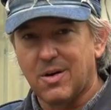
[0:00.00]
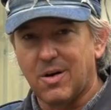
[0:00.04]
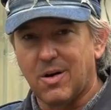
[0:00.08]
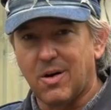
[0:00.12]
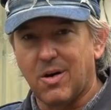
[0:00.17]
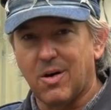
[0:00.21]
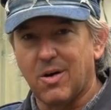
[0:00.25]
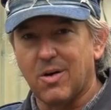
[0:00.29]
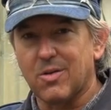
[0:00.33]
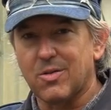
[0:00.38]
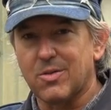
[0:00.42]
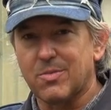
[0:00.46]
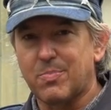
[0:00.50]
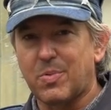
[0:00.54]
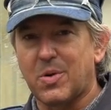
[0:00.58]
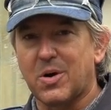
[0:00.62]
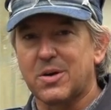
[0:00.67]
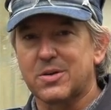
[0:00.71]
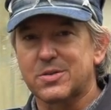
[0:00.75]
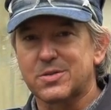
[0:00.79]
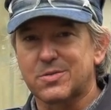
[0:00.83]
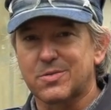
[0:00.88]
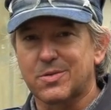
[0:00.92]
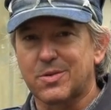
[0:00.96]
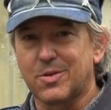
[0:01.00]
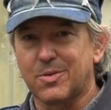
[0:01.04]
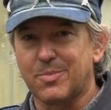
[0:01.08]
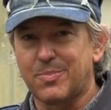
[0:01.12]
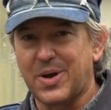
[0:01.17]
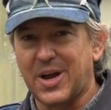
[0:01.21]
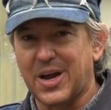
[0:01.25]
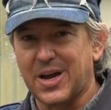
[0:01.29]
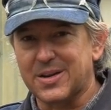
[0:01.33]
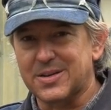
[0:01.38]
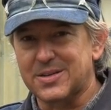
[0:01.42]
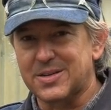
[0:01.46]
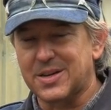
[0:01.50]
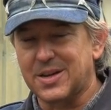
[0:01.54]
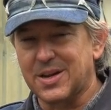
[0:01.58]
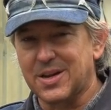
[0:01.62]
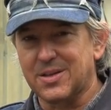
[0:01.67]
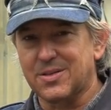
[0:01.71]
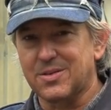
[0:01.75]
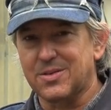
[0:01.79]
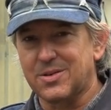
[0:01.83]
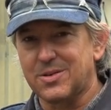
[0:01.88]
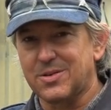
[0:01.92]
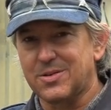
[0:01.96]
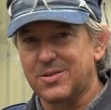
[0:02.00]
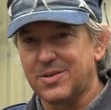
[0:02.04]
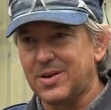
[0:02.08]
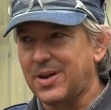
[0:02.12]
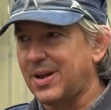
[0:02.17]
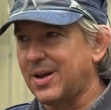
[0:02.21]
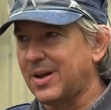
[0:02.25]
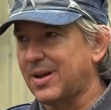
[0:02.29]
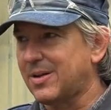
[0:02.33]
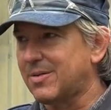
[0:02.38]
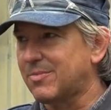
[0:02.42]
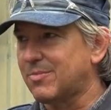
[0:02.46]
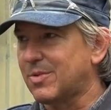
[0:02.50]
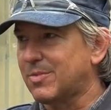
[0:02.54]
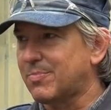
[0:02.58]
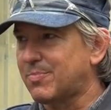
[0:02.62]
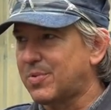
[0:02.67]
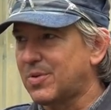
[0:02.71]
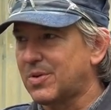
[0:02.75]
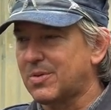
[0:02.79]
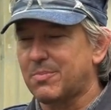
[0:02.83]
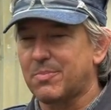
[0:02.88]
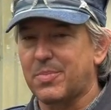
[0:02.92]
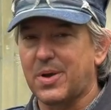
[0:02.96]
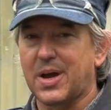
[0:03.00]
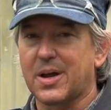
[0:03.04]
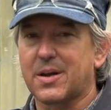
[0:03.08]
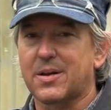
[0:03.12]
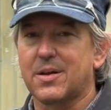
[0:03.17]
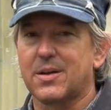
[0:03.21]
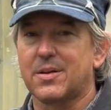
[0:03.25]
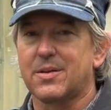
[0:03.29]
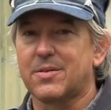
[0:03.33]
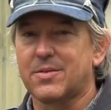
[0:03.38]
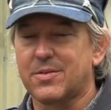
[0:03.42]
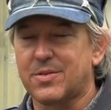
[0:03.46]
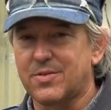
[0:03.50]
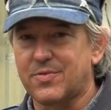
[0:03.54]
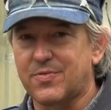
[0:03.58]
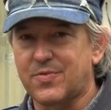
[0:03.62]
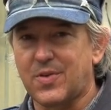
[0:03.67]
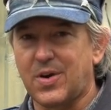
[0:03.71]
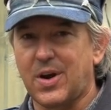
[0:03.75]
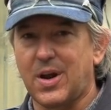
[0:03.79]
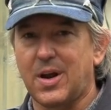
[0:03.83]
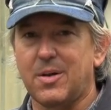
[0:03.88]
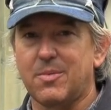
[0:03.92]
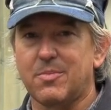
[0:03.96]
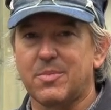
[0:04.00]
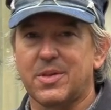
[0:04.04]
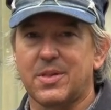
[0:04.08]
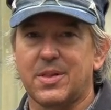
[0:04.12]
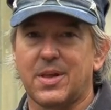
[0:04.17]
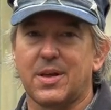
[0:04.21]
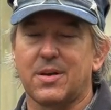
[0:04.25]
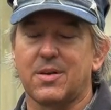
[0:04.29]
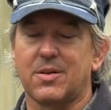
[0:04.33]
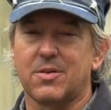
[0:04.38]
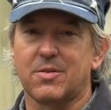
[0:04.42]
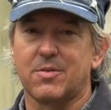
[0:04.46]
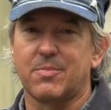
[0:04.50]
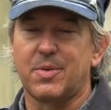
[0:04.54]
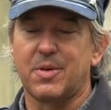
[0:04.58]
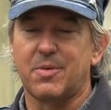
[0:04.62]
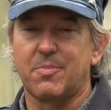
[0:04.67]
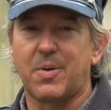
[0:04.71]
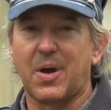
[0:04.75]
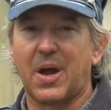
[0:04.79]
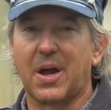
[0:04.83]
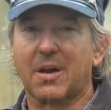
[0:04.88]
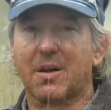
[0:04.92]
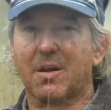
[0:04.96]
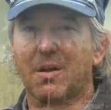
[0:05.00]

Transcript: all the parts will go back together and we'll put them back under the frame, and then it'll be back